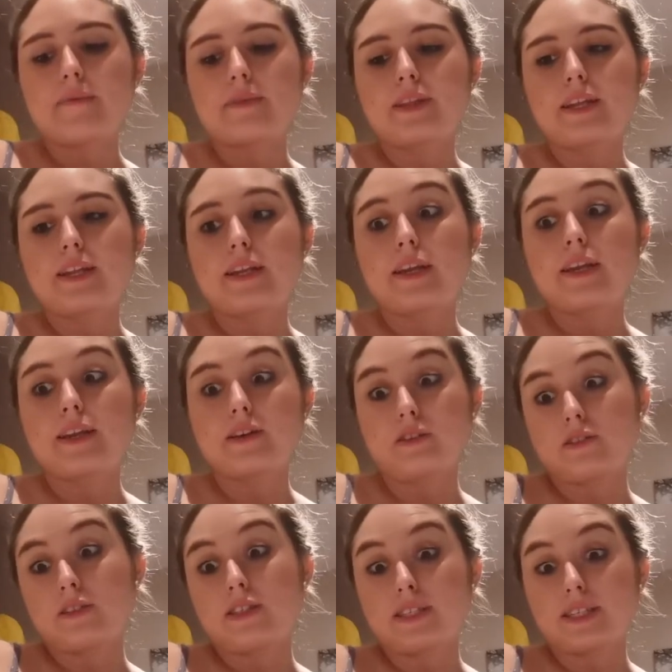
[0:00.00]
Then he
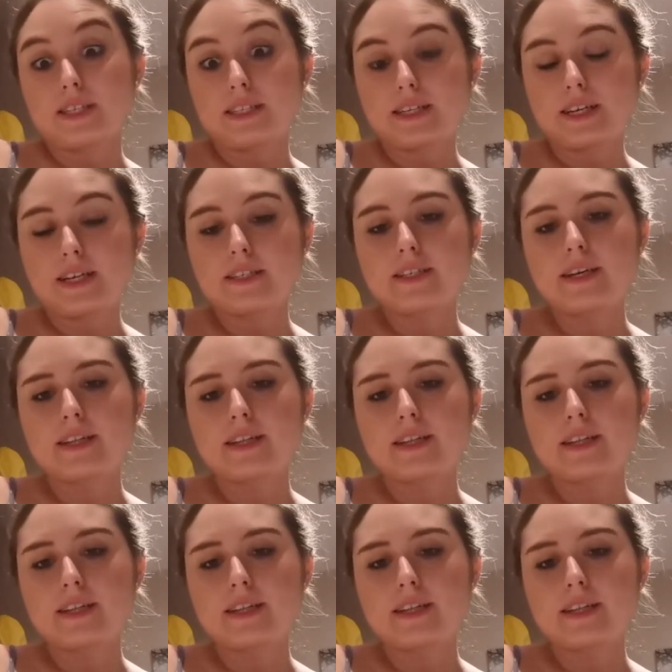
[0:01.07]
got to see Santa.